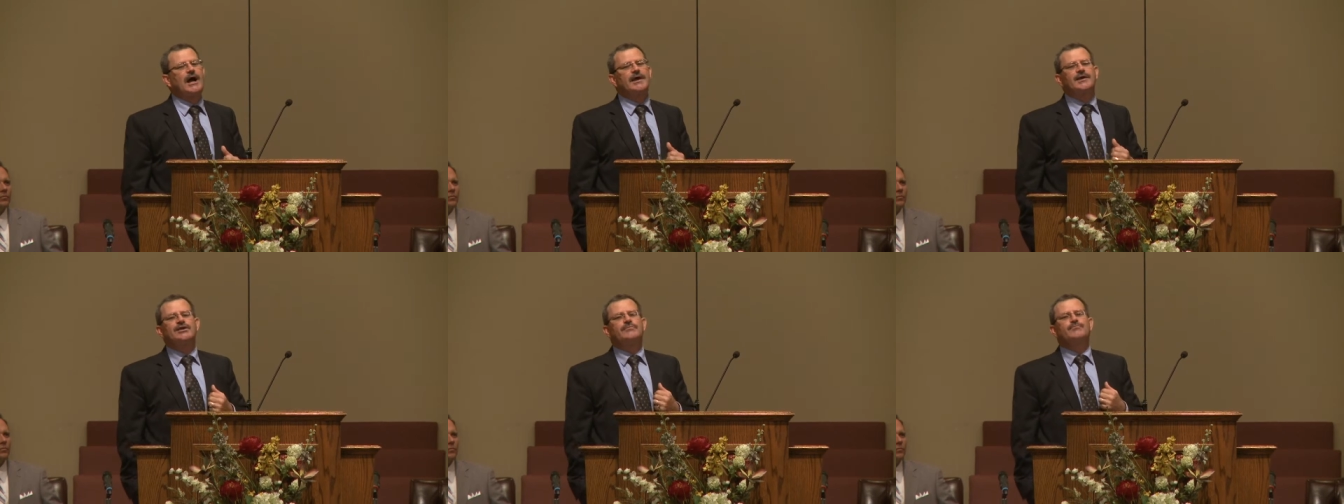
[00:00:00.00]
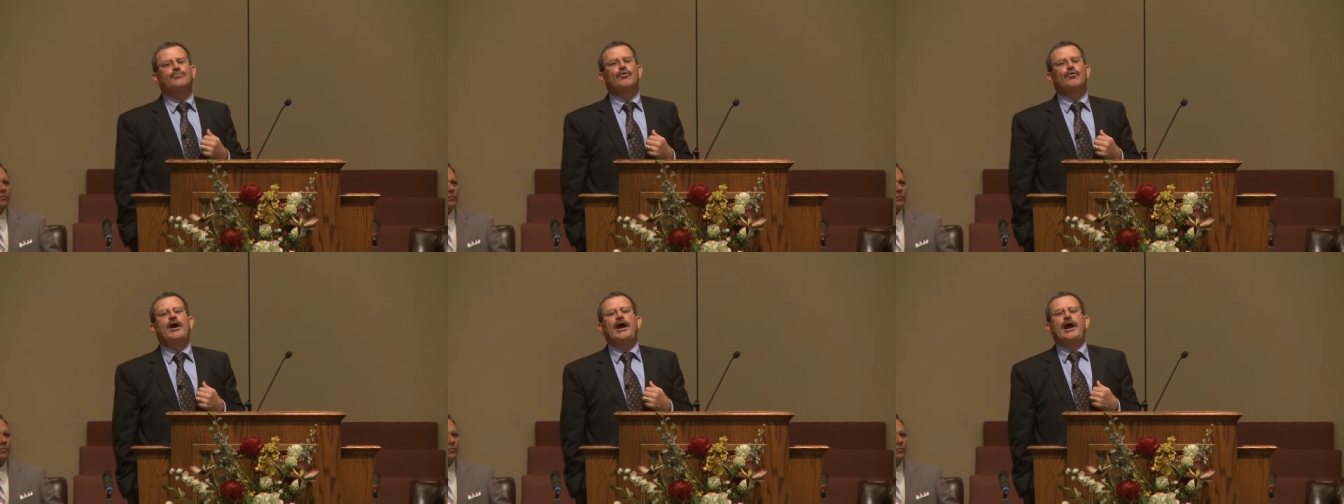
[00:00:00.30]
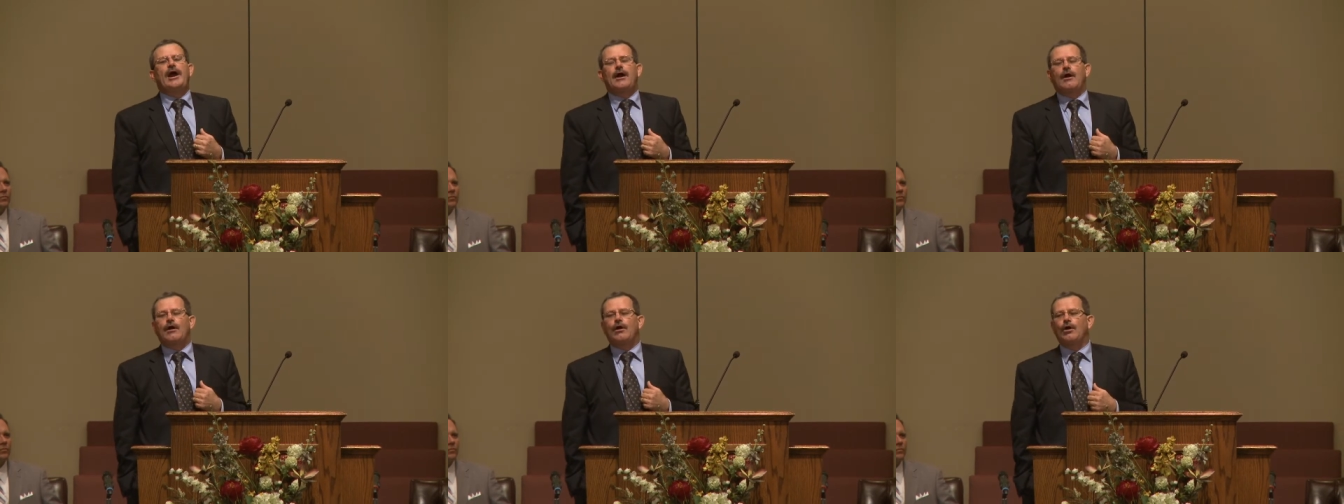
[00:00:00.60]
need prayer.
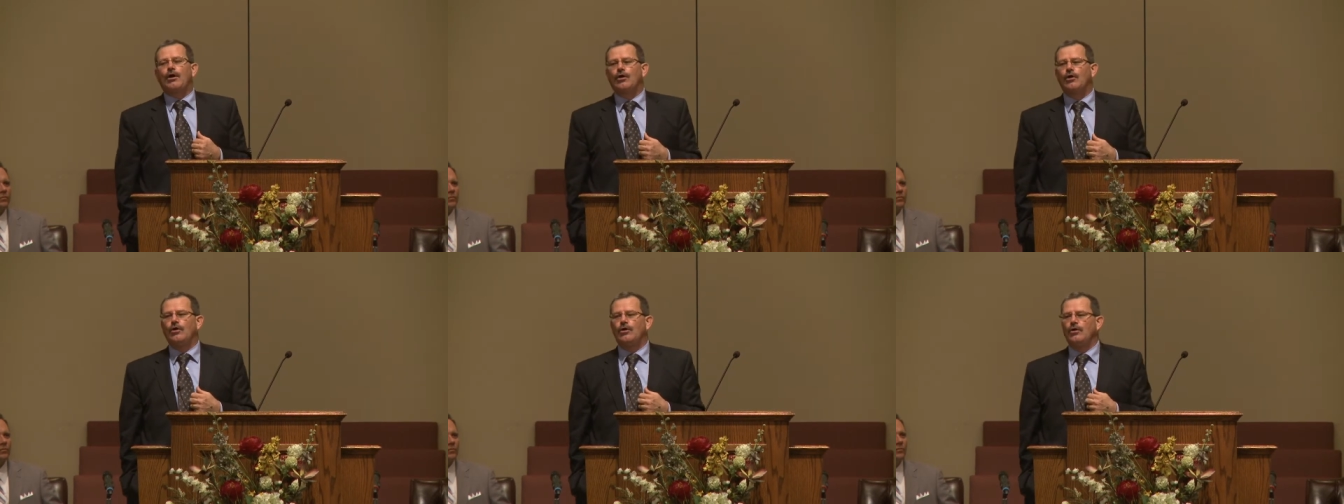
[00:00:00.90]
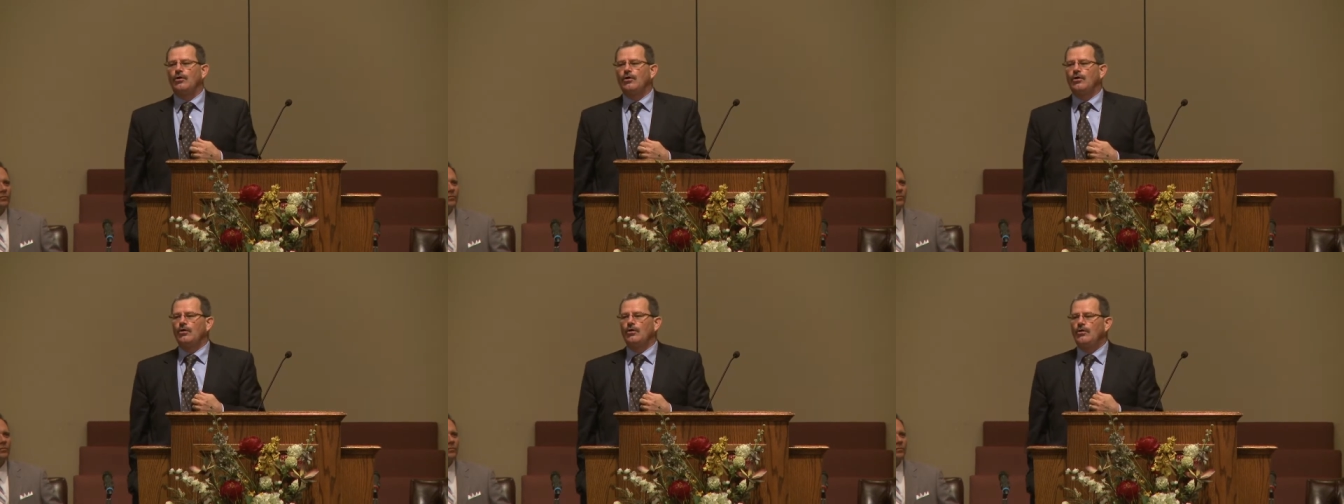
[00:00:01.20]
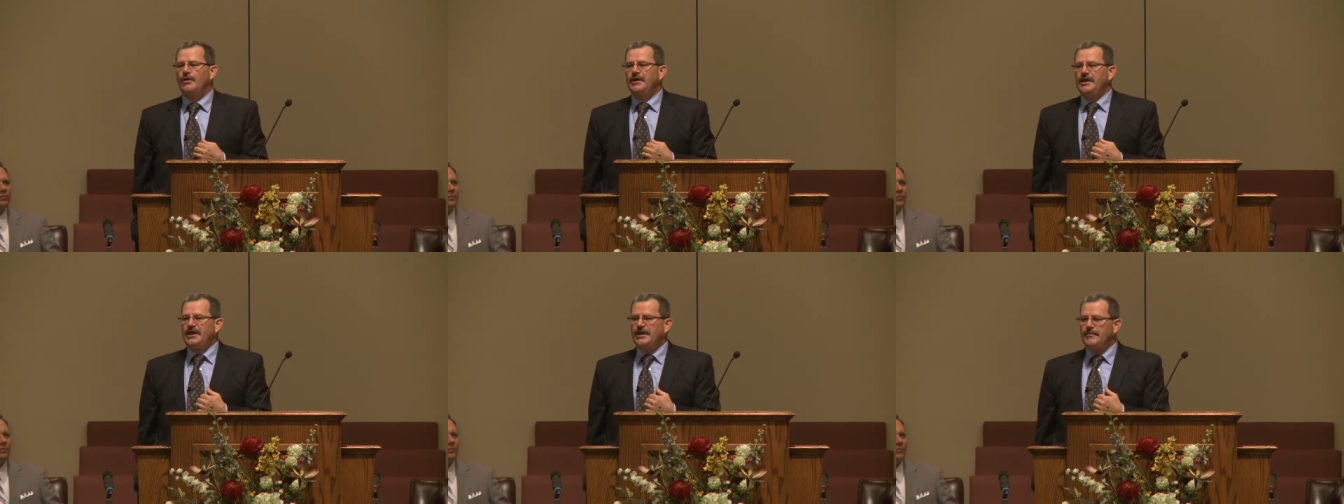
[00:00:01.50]

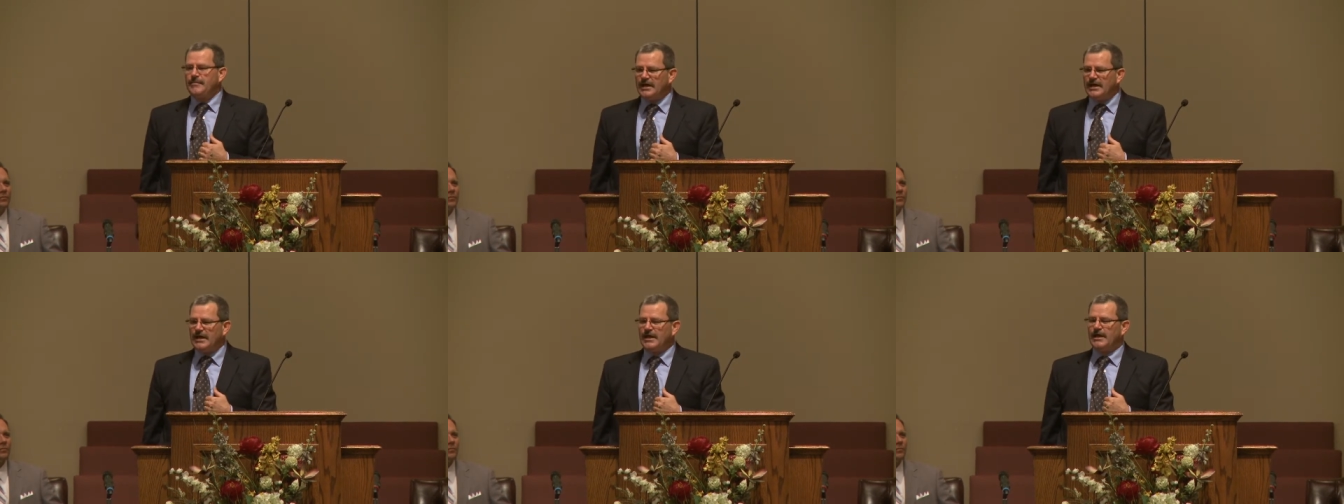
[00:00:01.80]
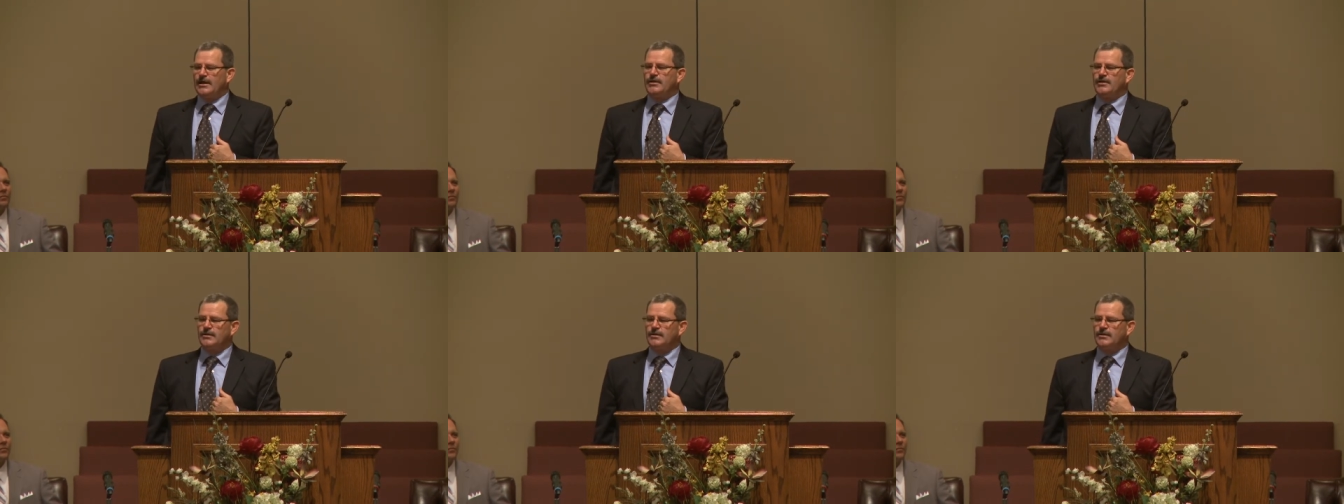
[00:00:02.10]
Amen.